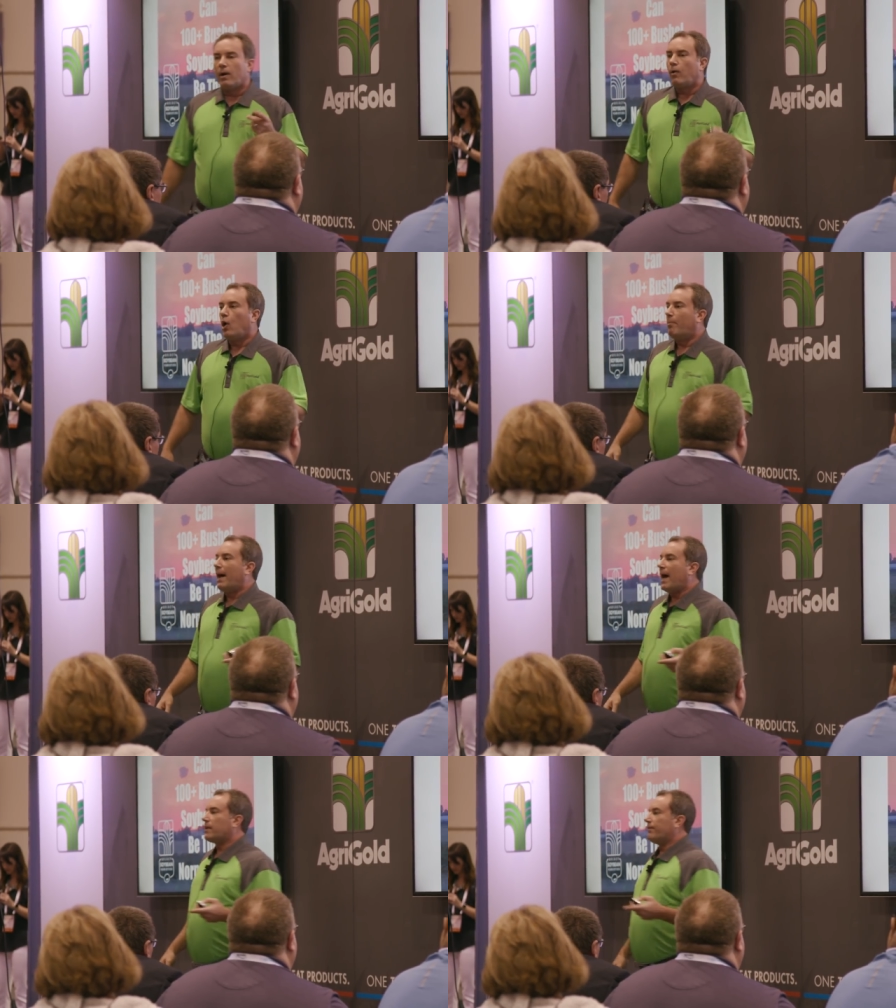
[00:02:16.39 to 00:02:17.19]
want to roll
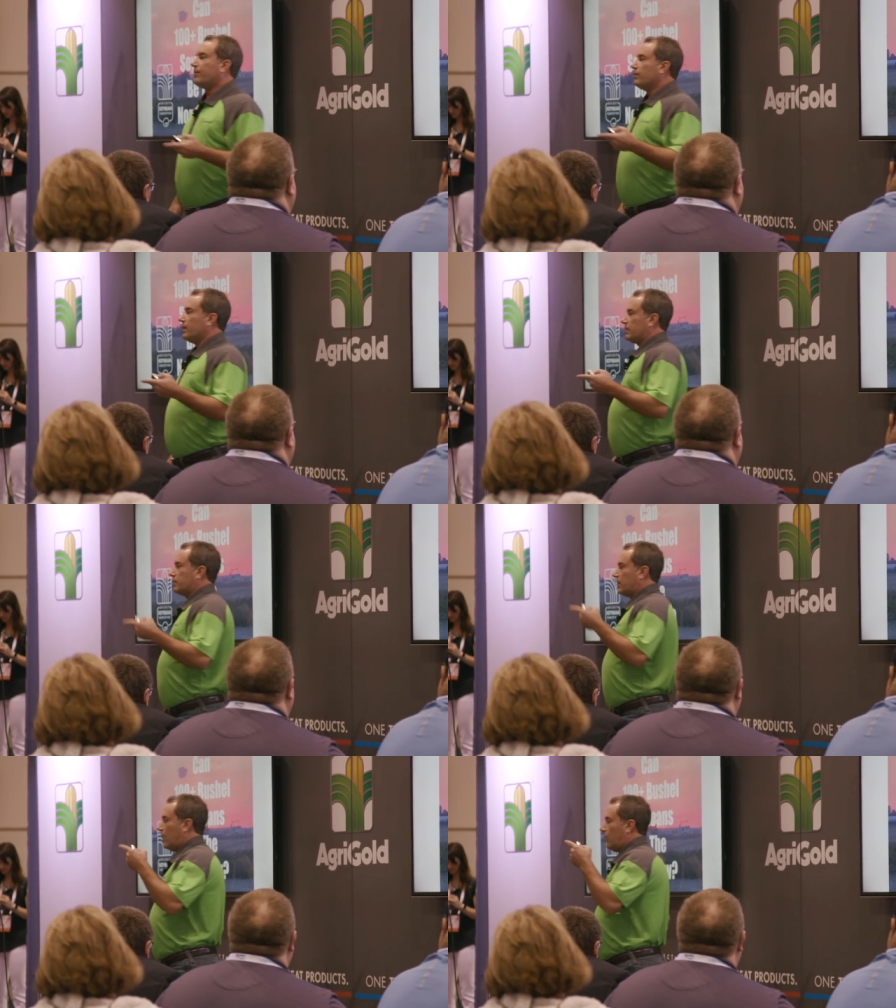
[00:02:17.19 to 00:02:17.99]
back a few
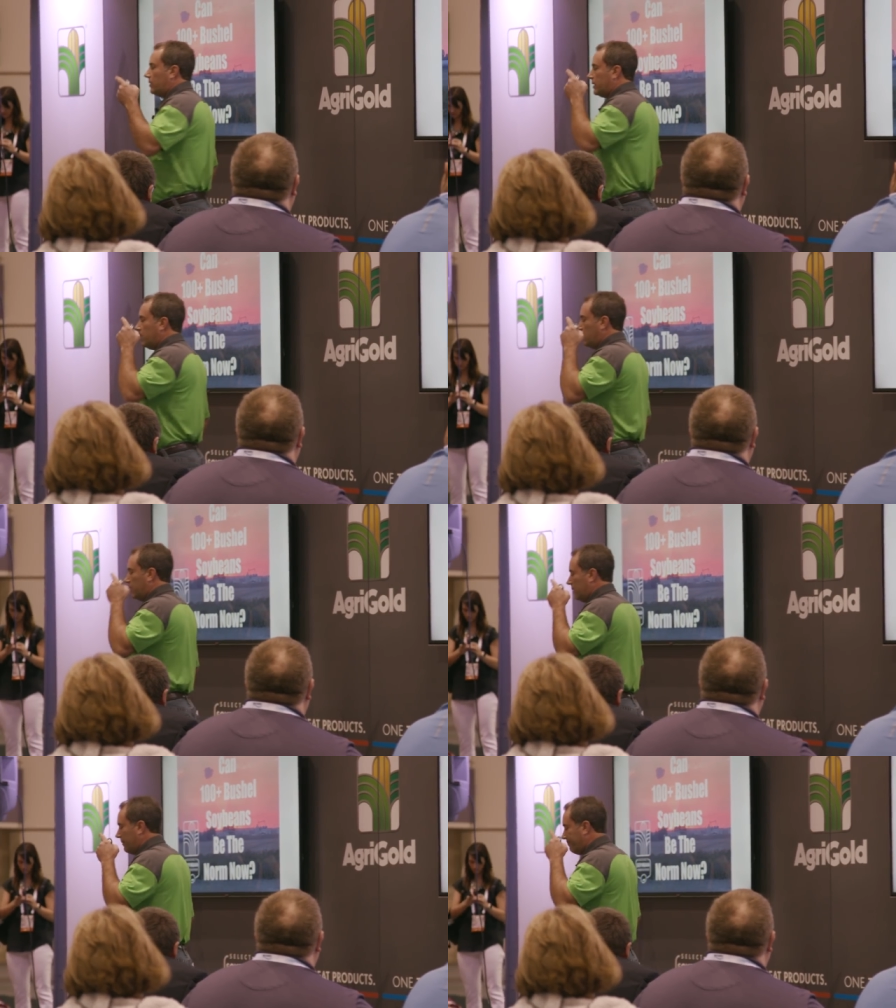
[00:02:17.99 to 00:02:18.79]
years ago,
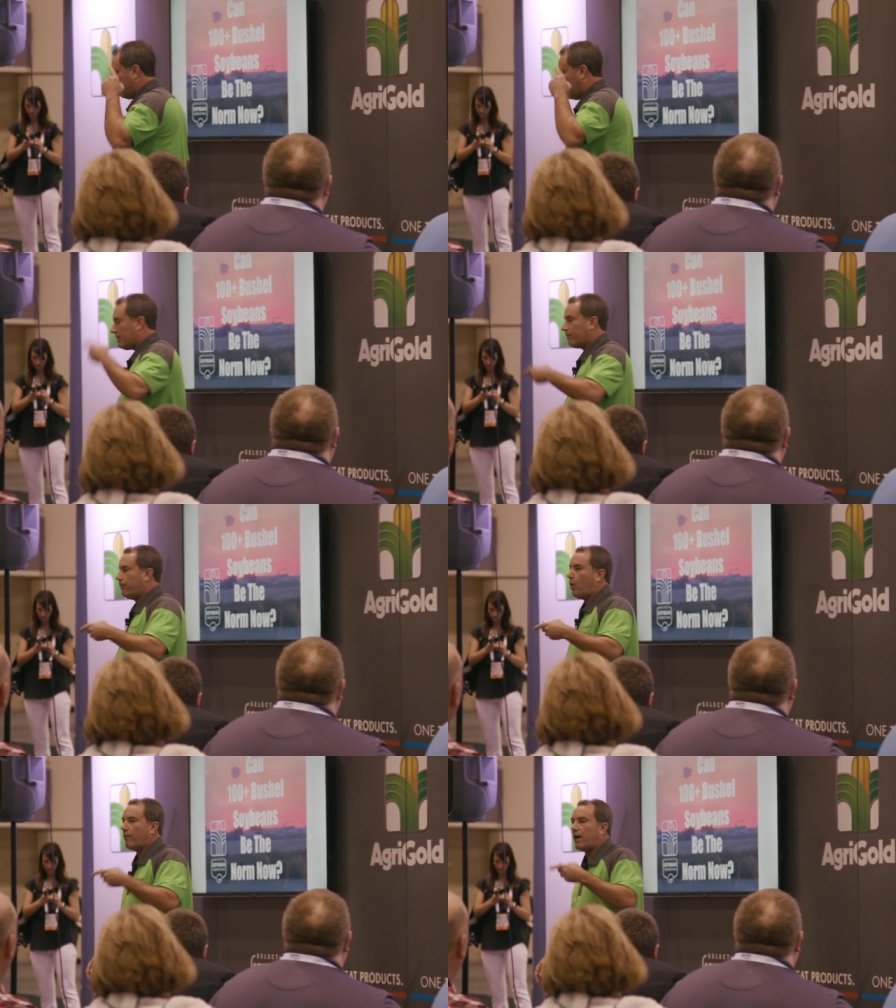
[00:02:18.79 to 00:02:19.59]
maybe
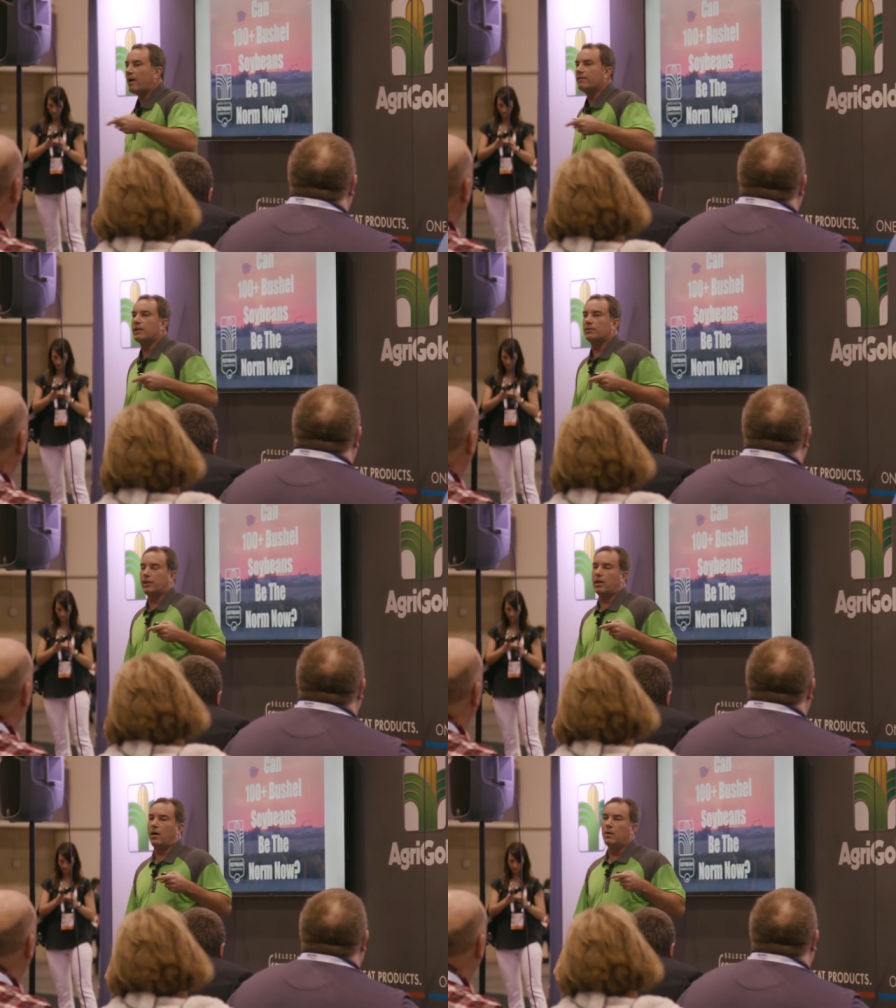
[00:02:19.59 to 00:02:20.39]
4 or 5
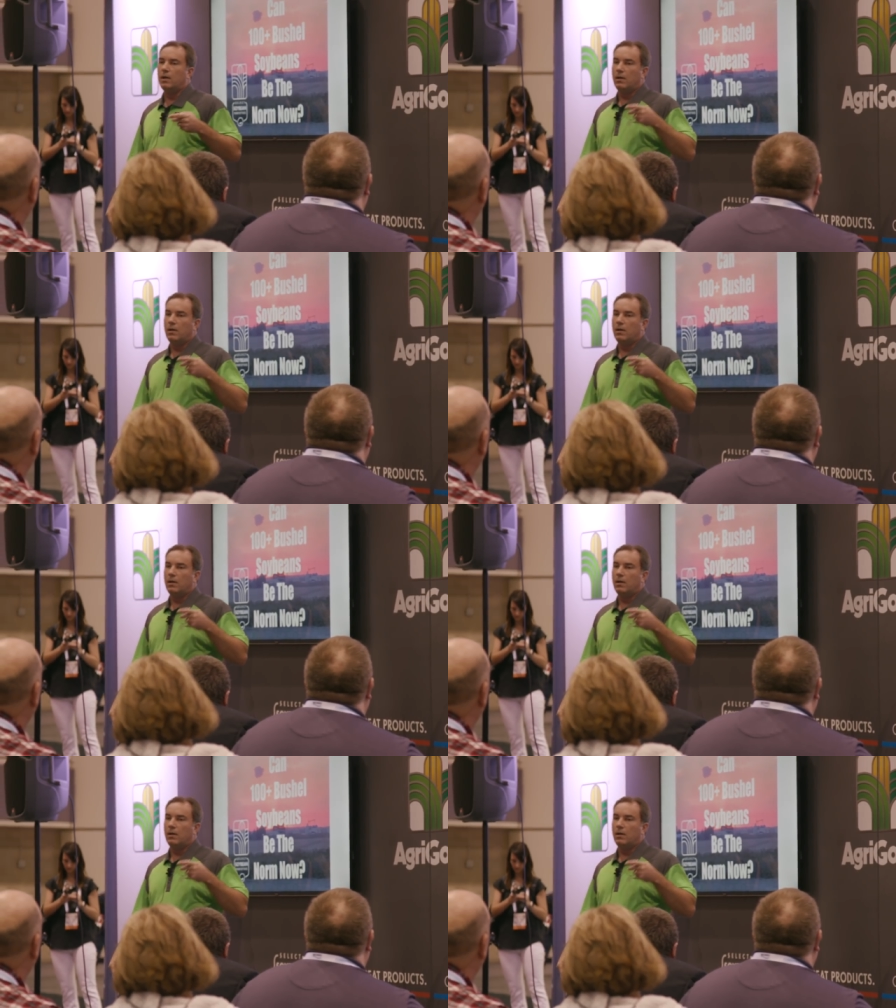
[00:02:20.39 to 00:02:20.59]
years ago.